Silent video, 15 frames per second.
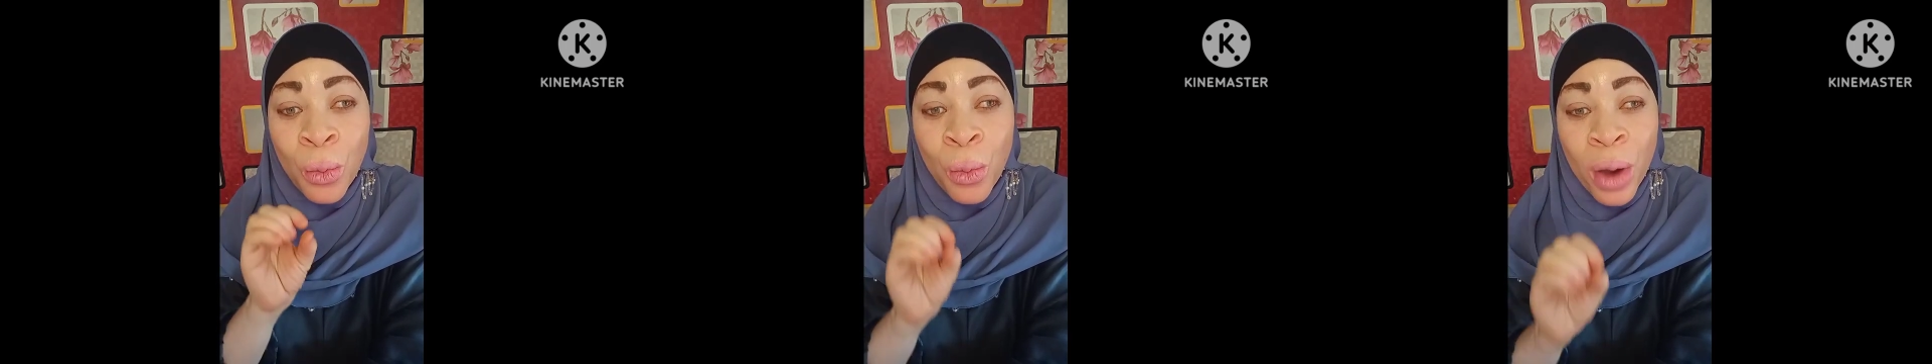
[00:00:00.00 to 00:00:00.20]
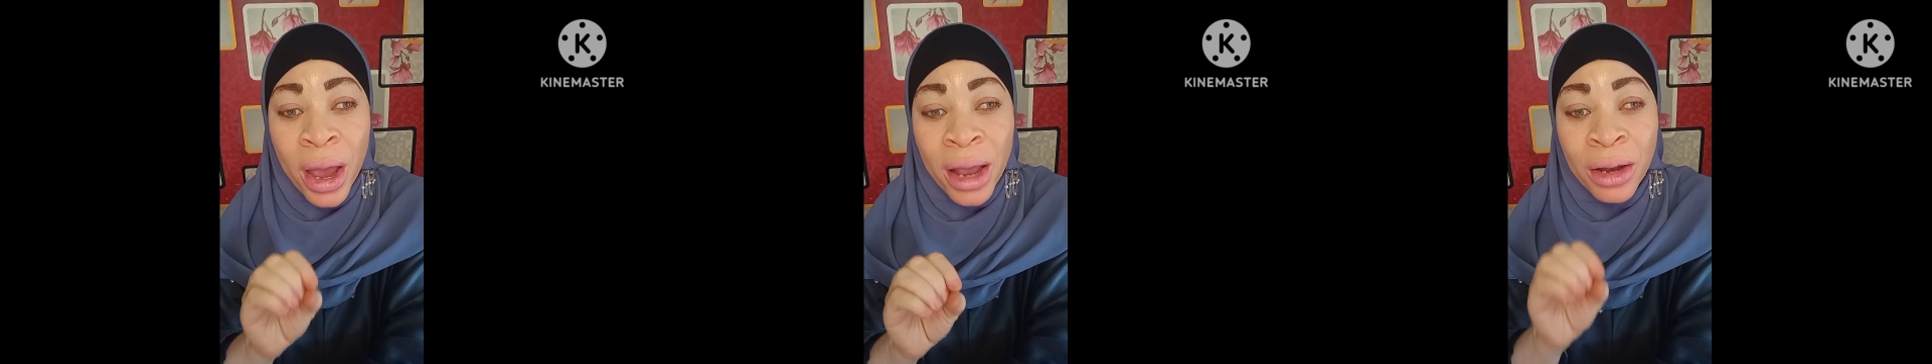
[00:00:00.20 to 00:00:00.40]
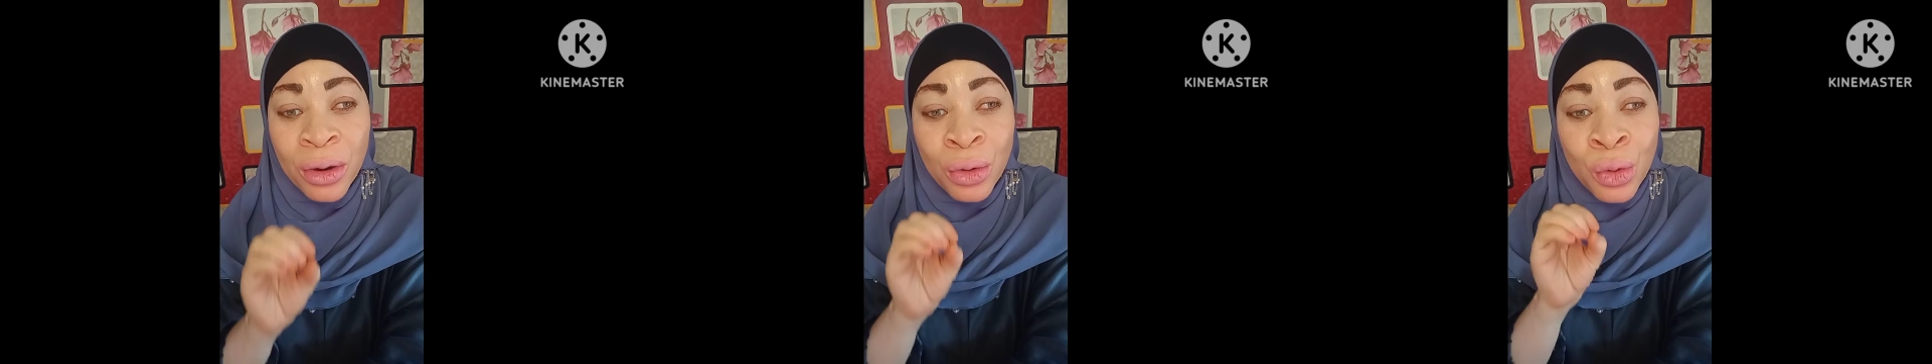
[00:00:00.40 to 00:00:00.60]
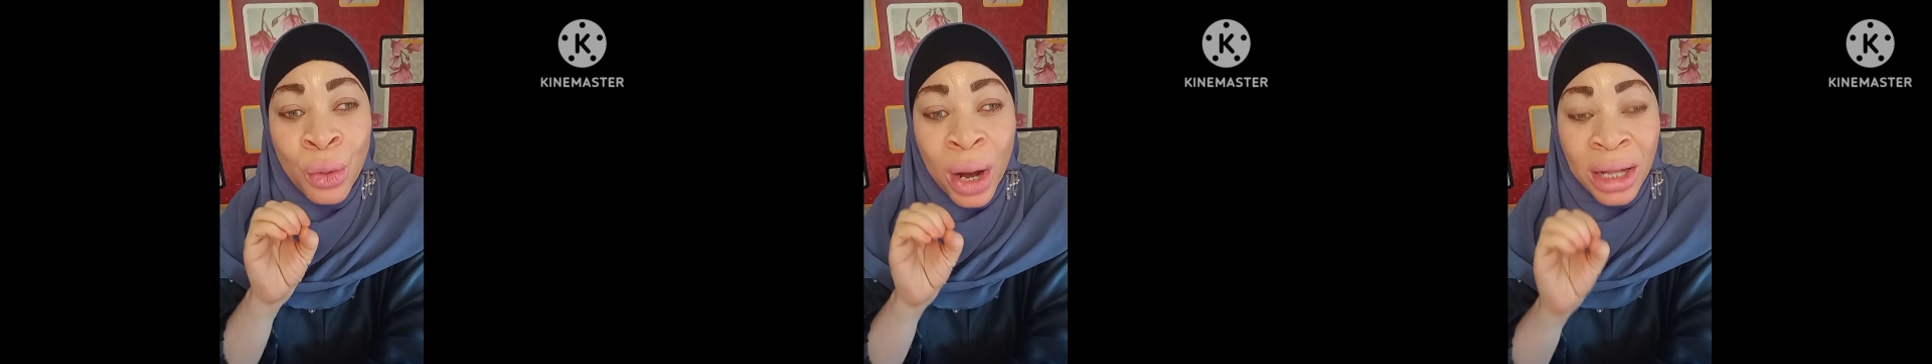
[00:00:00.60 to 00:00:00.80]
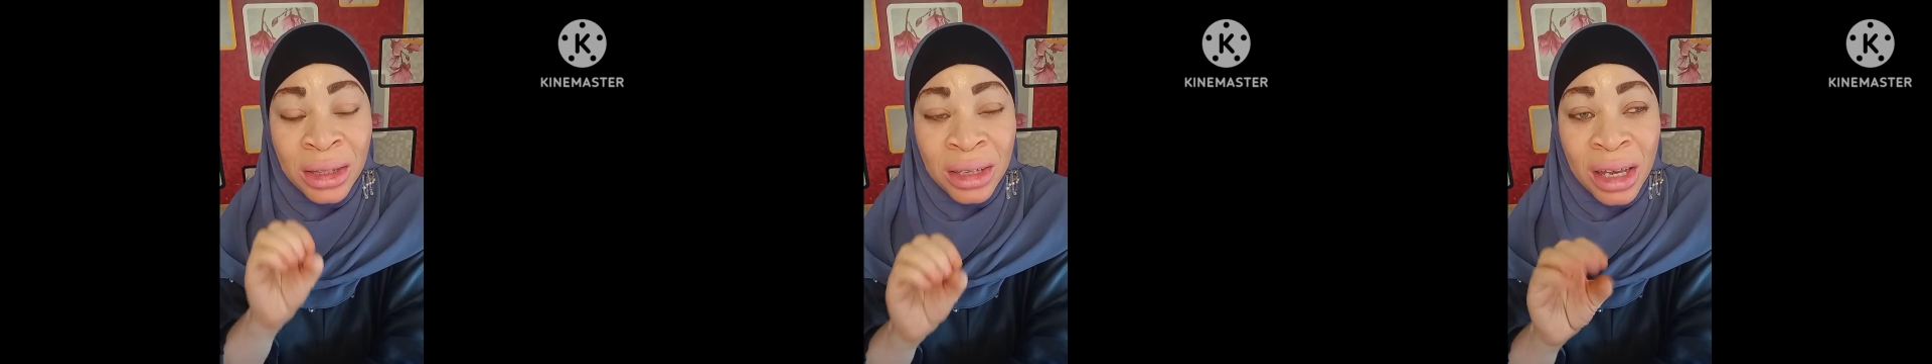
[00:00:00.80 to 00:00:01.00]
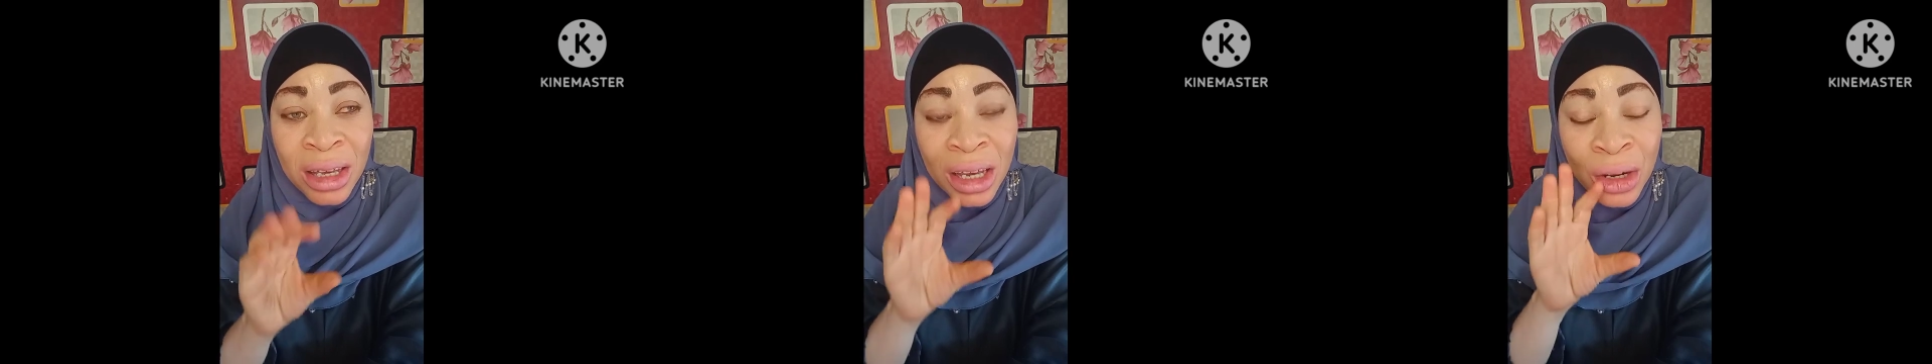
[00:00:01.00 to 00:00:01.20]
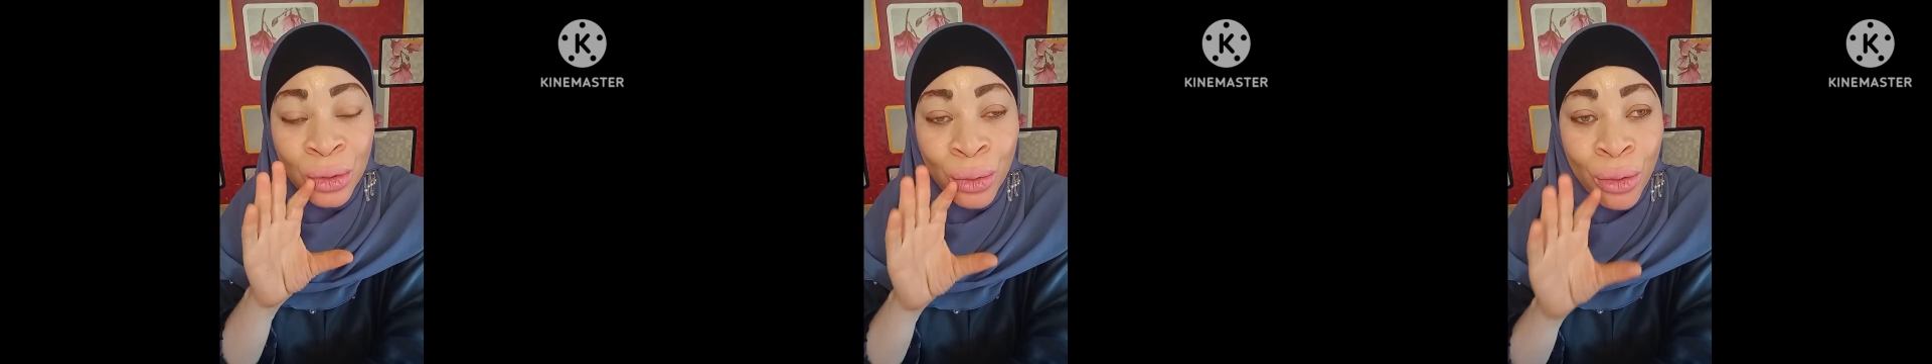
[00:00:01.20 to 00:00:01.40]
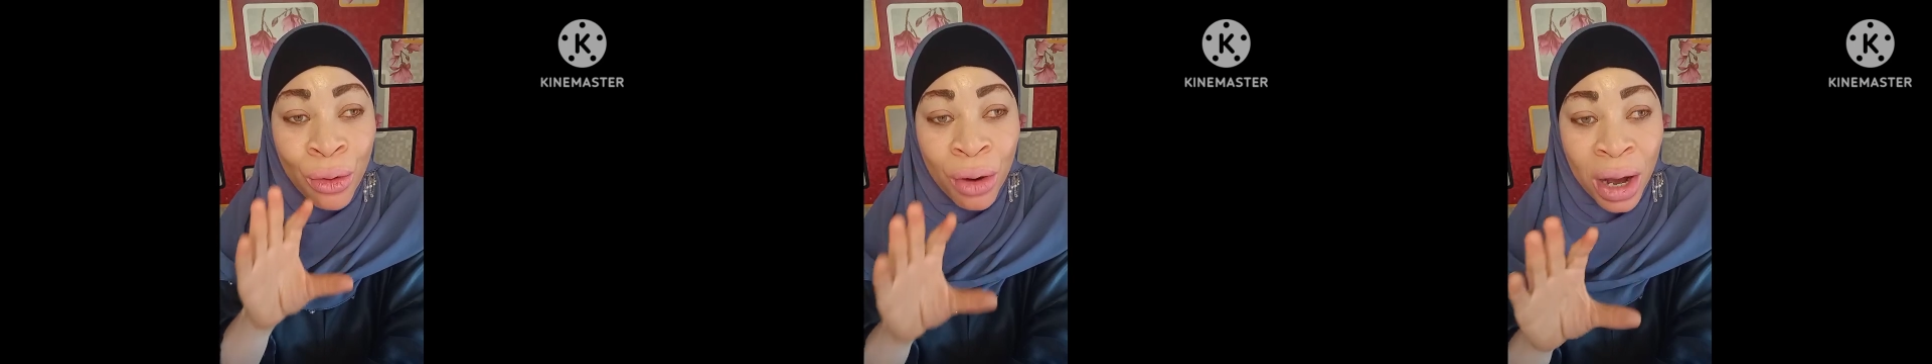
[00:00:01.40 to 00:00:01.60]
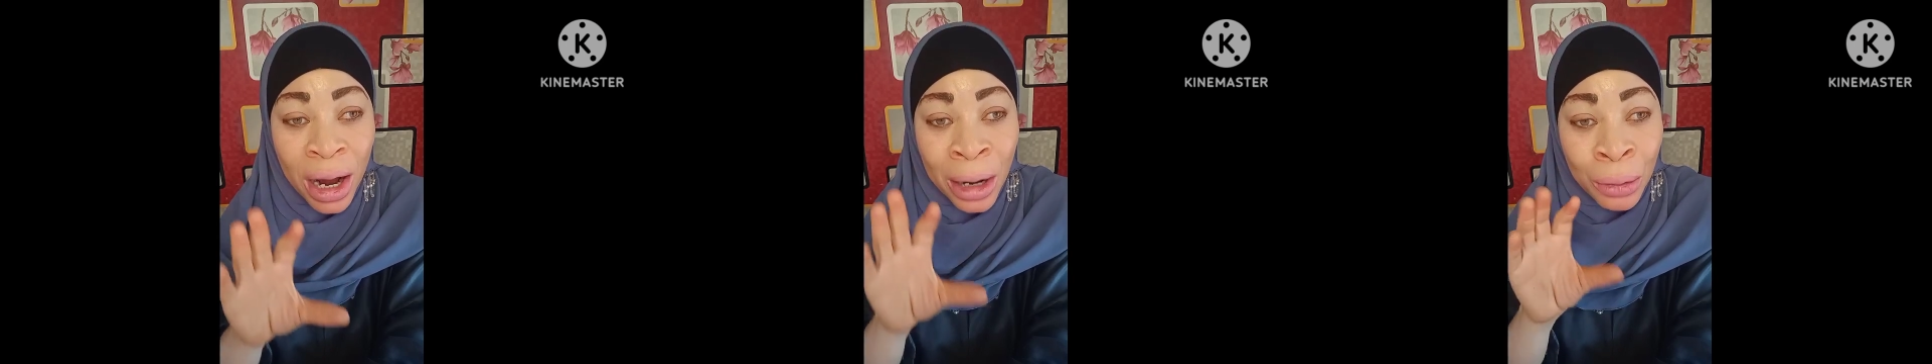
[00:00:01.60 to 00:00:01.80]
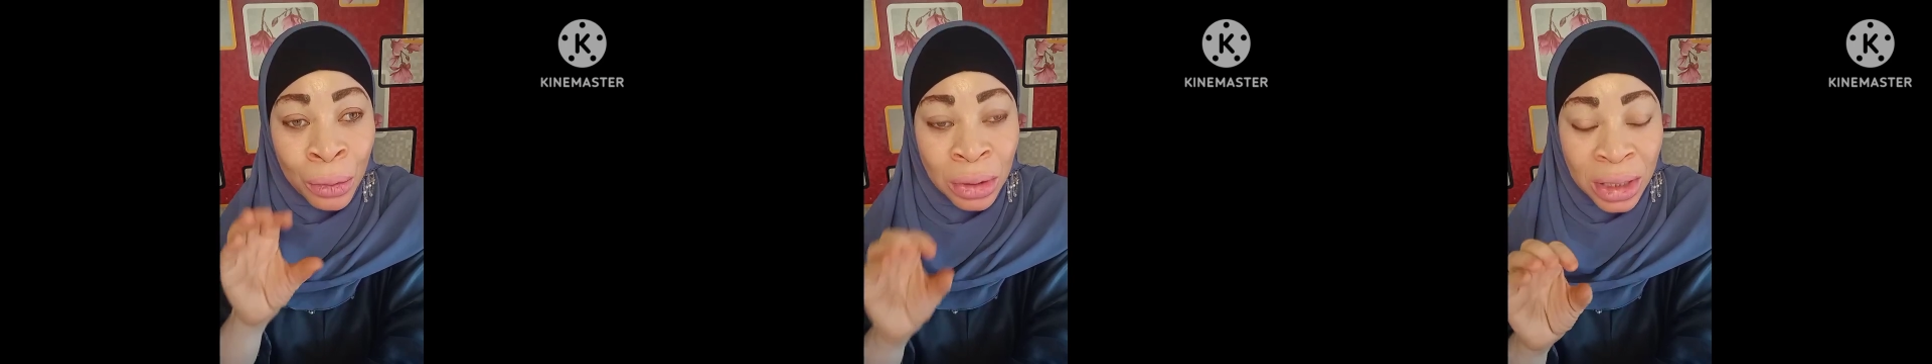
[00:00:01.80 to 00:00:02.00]
when you are taking
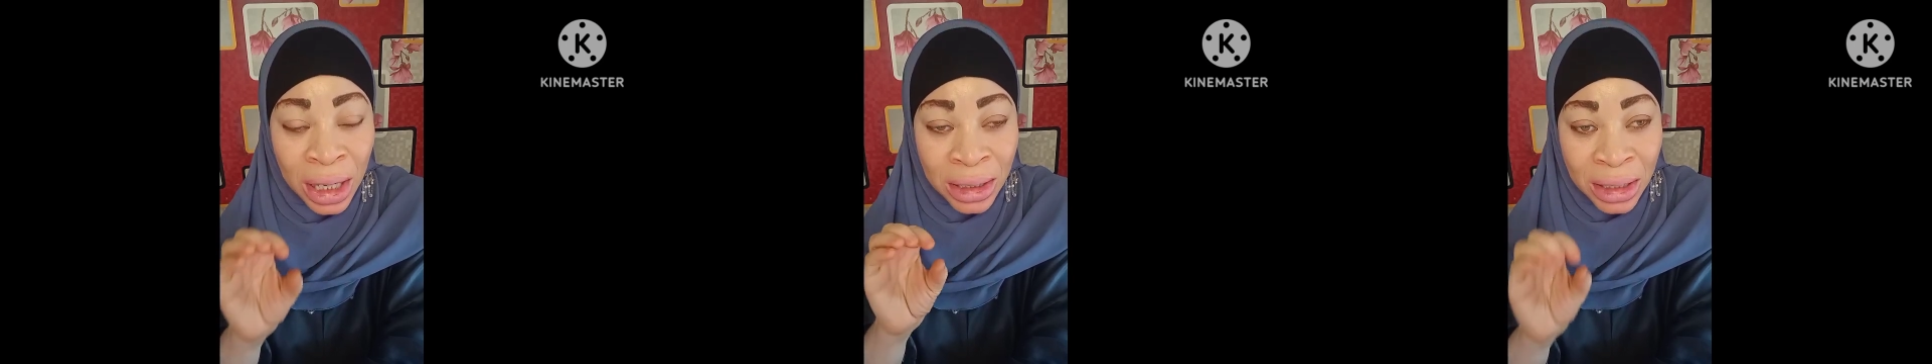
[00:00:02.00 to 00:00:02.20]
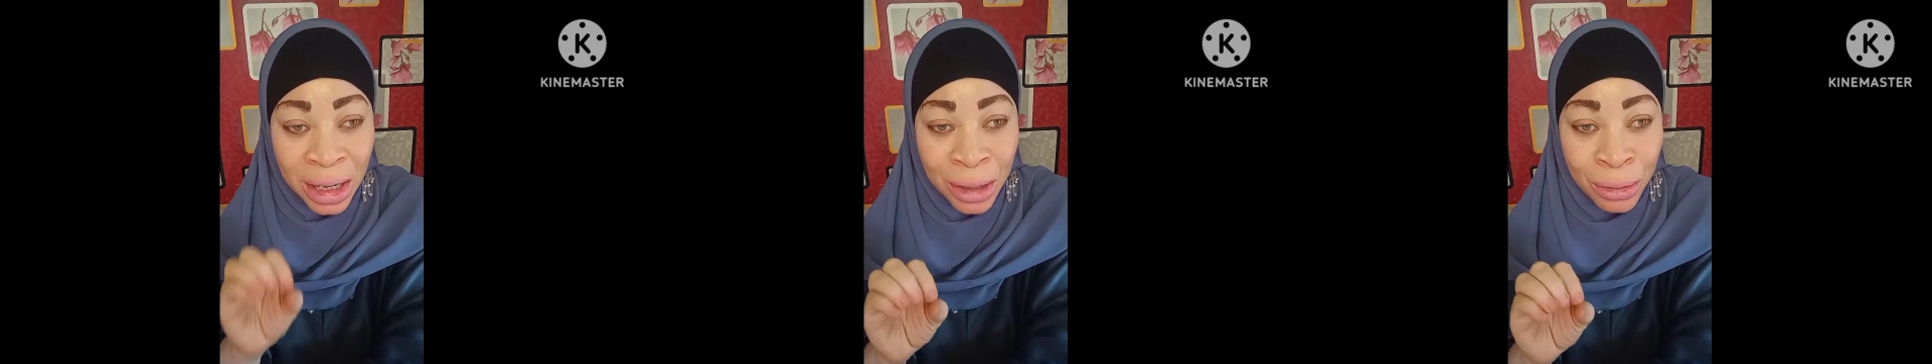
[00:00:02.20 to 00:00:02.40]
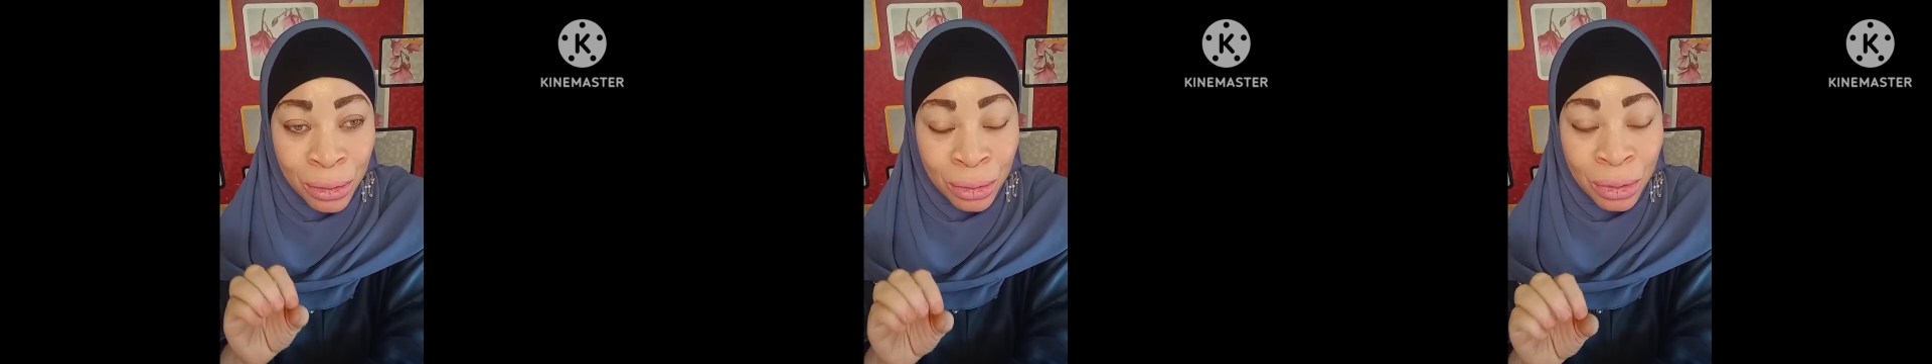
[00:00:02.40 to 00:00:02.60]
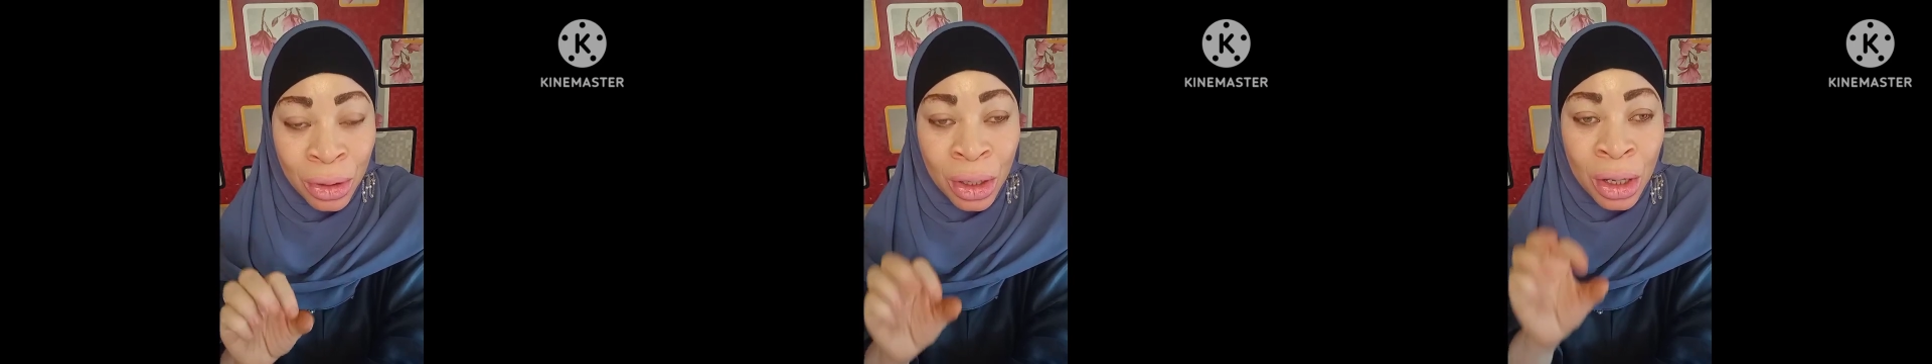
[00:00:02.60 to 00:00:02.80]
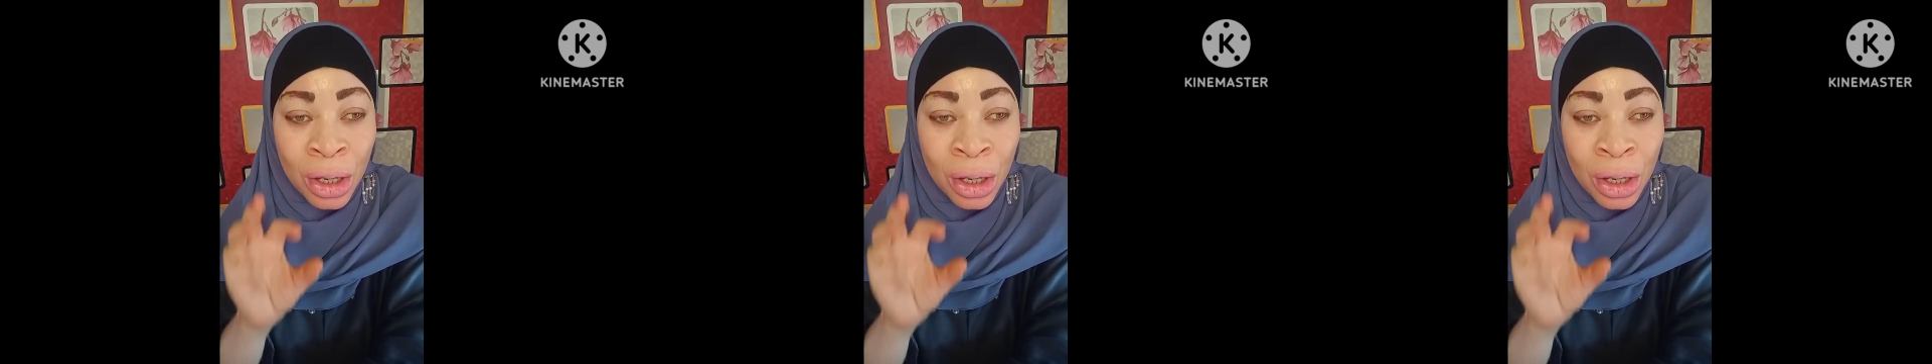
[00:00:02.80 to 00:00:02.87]
oral glutathione,